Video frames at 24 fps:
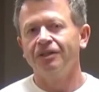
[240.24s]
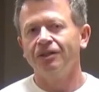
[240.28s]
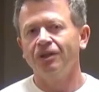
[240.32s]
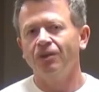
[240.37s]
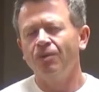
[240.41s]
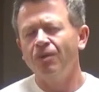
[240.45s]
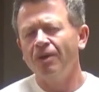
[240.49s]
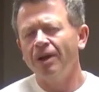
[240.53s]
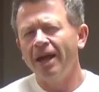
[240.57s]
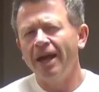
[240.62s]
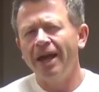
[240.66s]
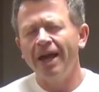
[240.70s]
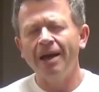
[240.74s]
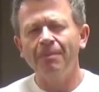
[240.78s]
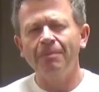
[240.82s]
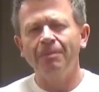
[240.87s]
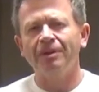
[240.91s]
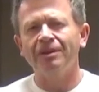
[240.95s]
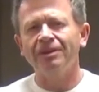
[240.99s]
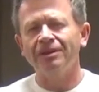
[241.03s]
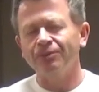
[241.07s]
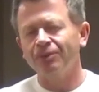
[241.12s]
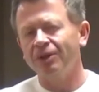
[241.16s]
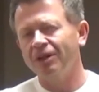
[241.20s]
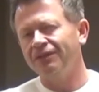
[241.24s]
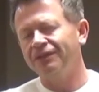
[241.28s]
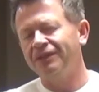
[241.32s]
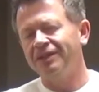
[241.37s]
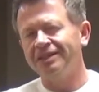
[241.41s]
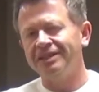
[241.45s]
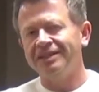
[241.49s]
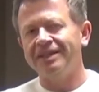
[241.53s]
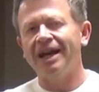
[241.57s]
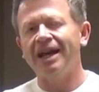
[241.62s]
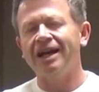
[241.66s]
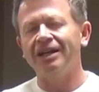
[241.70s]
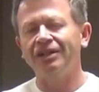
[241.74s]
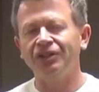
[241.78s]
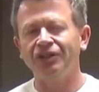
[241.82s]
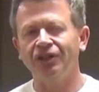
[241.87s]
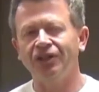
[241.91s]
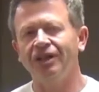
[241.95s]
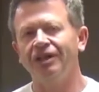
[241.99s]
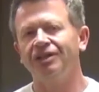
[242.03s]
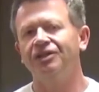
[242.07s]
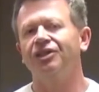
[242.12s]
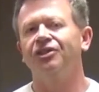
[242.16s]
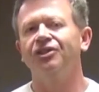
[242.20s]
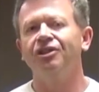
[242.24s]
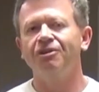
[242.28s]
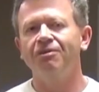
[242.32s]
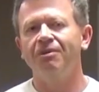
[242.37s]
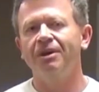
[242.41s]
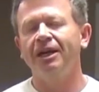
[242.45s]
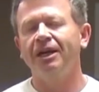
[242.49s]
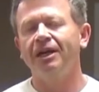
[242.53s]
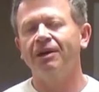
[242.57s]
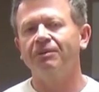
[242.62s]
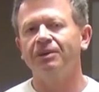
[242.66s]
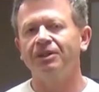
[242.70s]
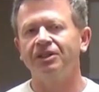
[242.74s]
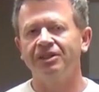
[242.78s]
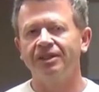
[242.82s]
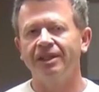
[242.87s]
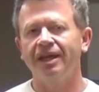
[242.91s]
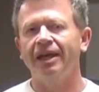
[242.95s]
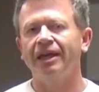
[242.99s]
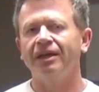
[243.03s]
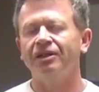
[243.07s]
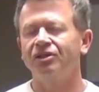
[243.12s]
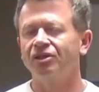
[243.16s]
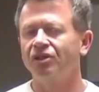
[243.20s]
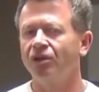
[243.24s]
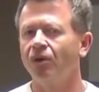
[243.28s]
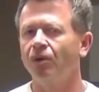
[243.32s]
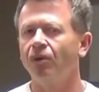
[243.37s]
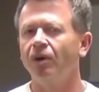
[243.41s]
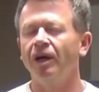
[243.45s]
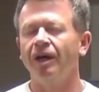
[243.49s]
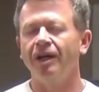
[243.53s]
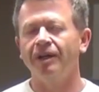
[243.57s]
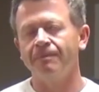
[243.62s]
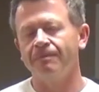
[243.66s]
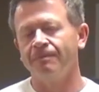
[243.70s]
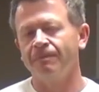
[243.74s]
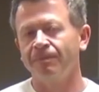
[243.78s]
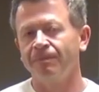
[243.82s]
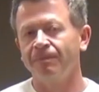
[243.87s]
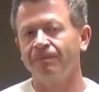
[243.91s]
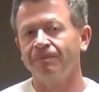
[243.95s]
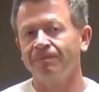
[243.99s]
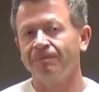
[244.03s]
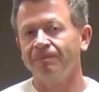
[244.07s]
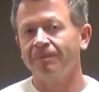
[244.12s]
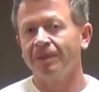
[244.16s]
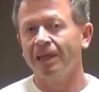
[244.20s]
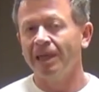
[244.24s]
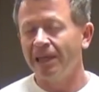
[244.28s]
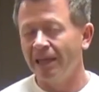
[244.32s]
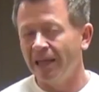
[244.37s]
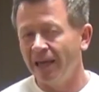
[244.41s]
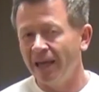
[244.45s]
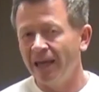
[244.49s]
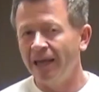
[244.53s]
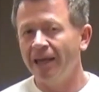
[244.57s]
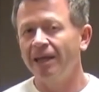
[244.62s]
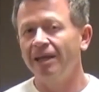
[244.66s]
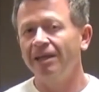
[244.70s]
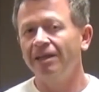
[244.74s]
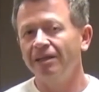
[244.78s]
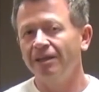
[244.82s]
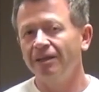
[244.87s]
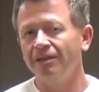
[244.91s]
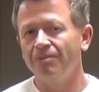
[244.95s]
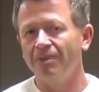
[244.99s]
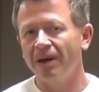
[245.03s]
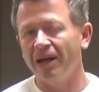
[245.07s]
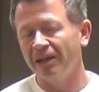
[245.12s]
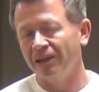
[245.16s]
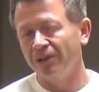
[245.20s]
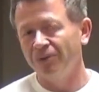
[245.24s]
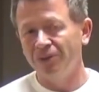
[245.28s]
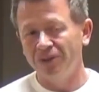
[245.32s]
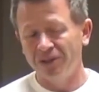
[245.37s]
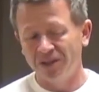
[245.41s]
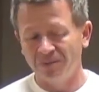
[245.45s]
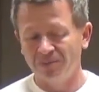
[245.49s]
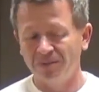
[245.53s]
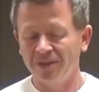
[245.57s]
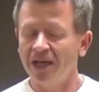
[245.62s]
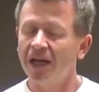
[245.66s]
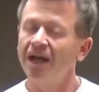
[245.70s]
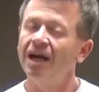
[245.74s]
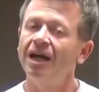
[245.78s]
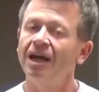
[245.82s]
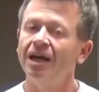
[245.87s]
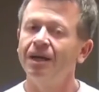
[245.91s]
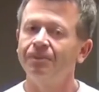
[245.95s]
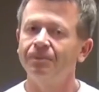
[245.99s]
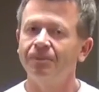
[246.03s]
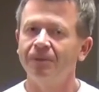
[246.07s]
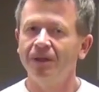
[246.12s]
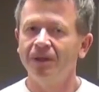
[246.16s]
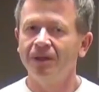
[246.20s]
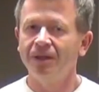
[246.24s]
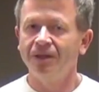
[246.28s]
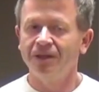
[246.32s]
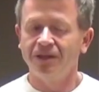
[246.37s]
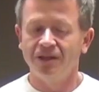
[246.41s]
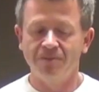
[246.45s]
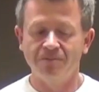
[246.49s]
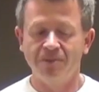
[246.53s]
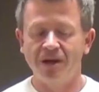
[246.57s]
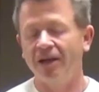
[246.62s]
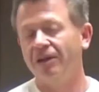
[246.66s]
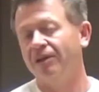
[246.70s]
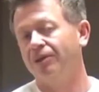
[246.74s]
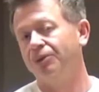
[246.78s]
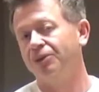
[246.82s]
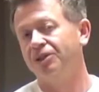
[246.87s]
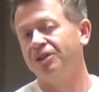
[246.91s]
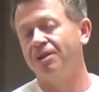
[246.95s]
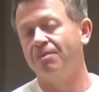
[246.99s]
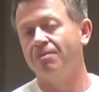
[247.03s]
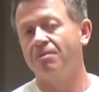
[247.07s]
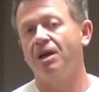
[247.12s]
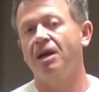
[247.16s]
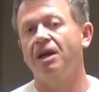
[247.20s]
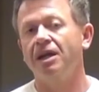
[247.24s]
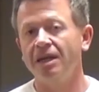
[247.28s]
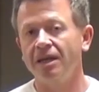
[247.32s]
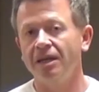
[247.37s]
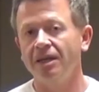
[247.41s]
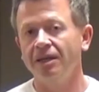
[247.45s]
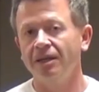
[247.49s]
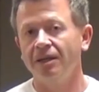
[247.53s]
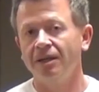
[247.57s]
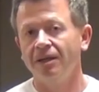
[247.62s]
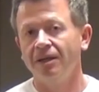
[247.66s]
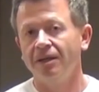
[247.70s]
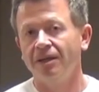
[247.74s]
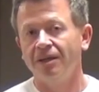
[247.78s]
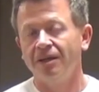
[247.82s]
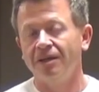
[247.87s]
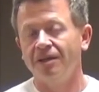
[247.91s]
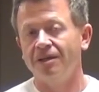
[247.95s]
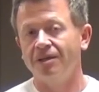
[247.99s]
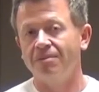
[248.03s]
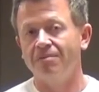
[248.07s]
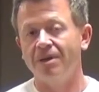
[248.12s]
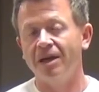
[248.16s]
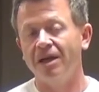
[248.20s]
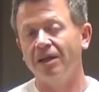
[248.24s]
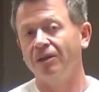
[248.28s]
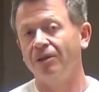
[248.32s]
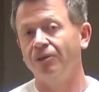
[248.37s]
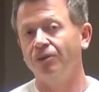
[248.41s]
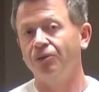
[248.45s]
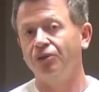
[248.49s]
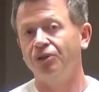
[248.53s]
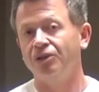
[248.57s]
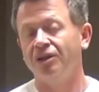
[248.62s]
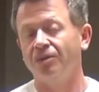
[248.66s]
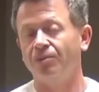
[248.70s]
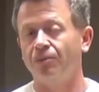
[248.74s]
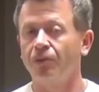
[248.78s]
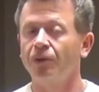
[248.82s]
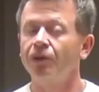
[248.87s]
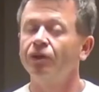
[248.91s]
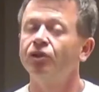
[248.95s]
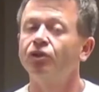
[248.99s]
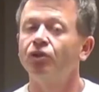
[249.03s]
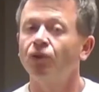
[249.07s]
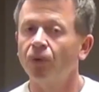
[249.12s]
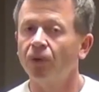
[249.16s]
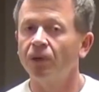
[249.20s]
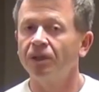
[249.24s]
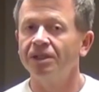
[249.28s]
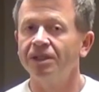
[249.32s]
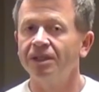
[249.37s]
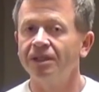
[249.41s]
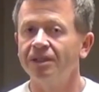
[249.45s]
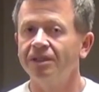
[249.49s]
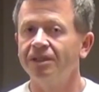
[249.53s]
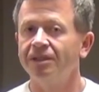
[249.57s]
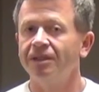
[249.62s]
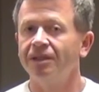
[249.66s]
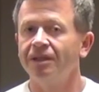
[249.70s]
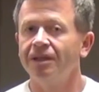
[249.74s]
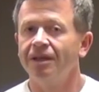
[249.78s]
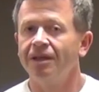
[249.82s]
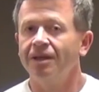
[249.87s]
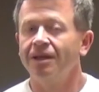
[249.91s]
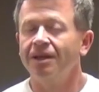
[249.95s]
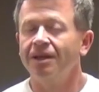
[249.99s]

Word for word: So what happens? What if disaster hits and you make a mistake? So what? In the end, you might lose some time, you might lose some money, you may lose some resources.